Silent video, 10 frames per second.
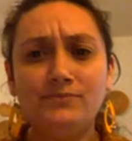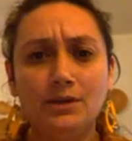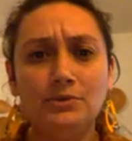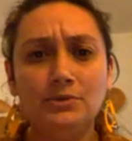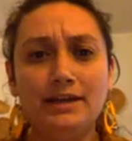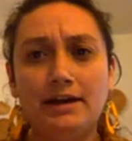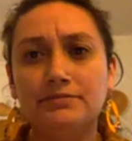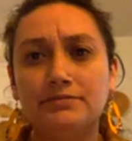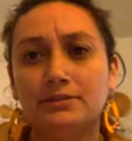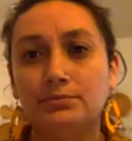We
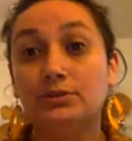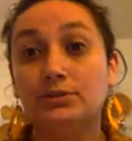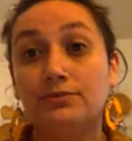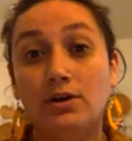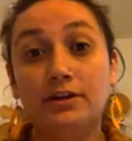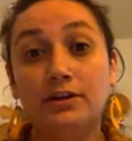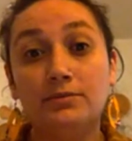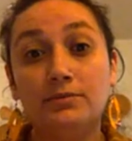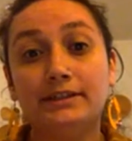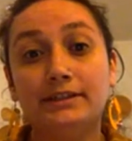have some beautiful
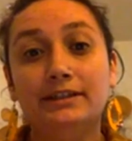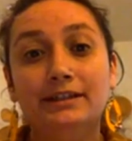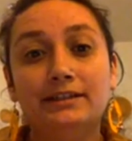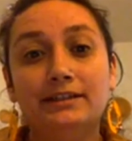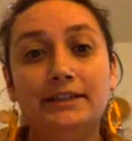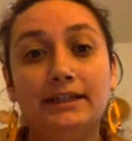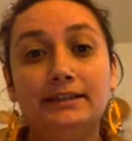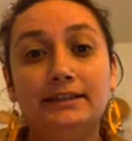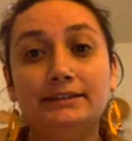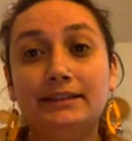artwork
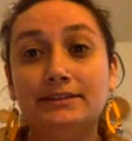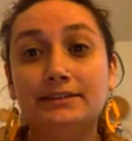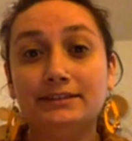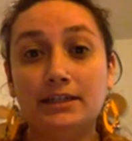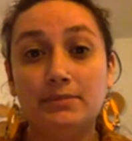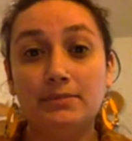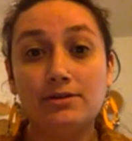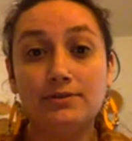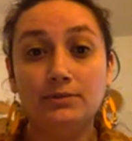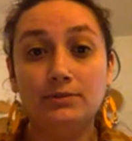that just came
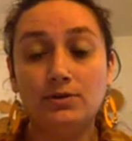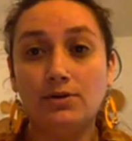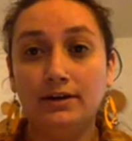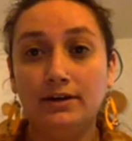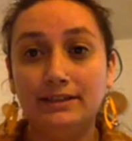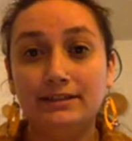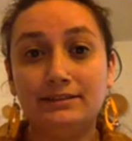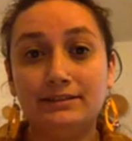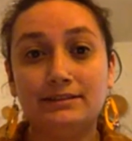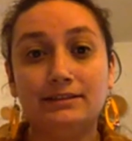out from local
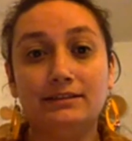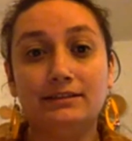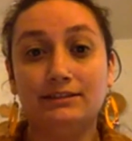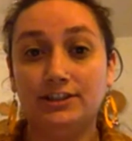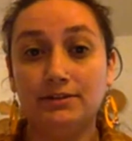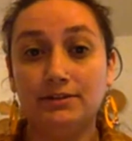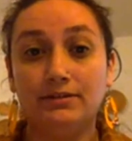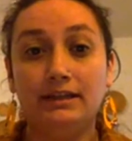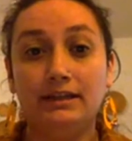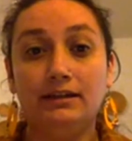artists to
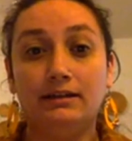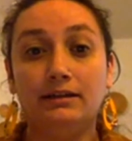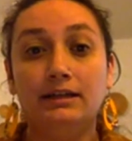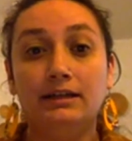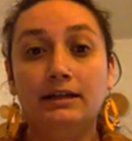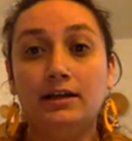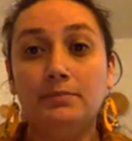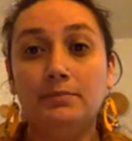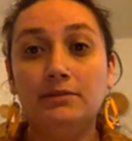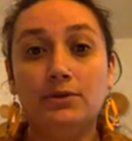generate a
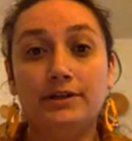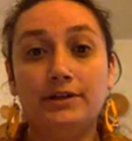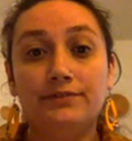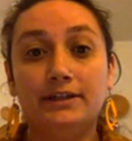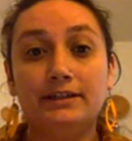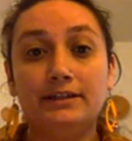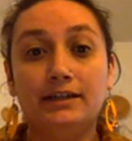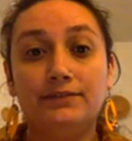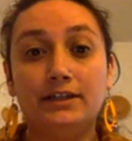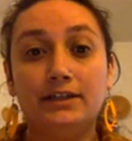bit more of
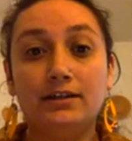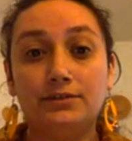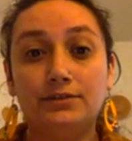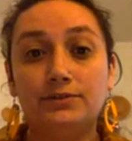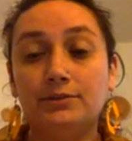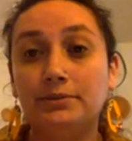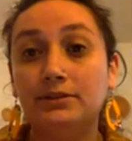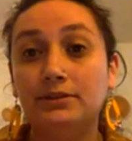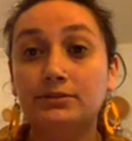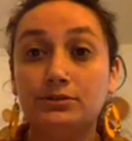a colorful
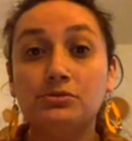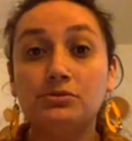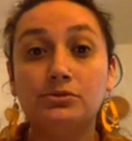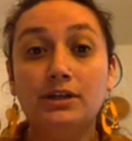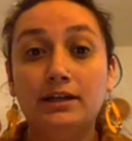appeal to